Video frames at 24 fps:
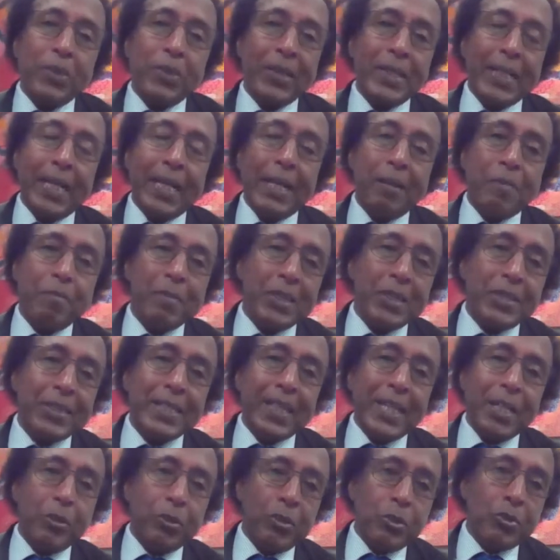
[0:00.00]
the governments
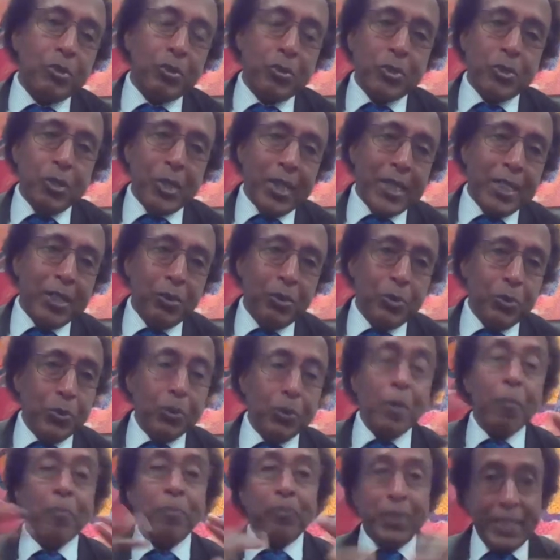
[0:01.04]
cannot track
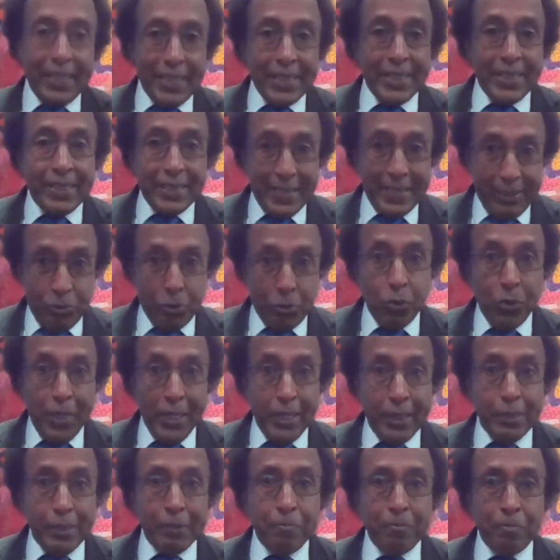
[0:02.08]
you. That's
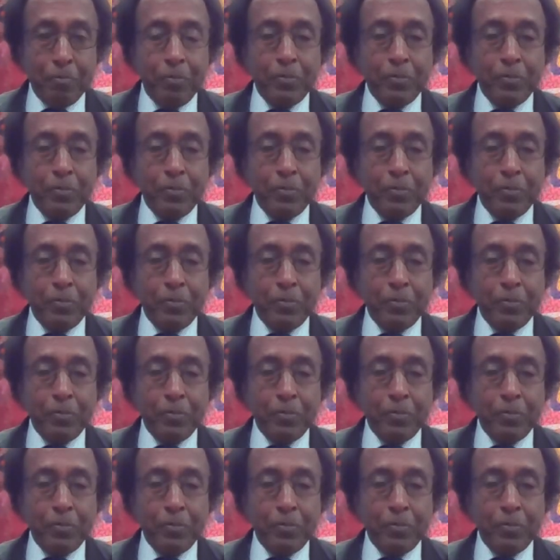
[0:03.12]
today.